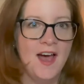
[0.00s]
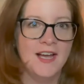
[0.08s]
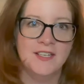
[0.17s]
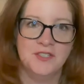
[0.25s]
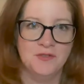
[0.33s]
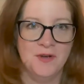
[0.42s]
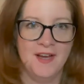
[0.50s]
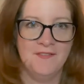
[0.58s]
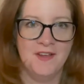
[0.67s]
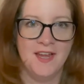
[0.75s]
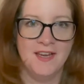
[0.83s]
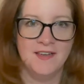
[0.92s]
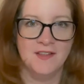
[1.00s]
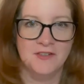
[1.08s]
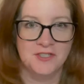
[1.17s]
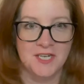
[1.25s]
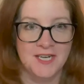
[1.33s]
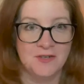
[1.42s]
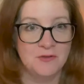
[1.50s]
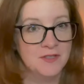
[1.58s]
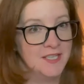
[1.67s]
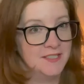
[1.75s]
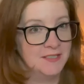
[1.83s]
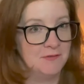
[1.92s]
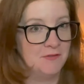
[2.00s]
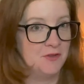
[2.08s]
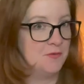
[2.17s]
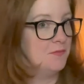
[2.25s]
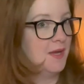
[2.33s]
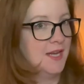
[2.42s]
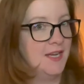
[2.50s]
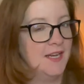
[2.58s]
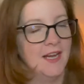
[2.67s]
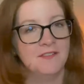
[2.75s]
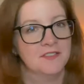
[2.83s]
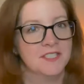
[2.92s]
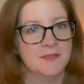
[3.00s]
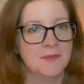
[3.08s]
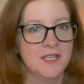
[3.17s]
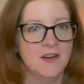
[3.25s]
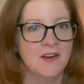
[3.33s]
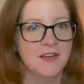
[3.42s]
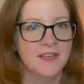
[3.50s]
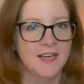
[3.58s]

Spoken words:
I do have another channel that some of you may have seen me on.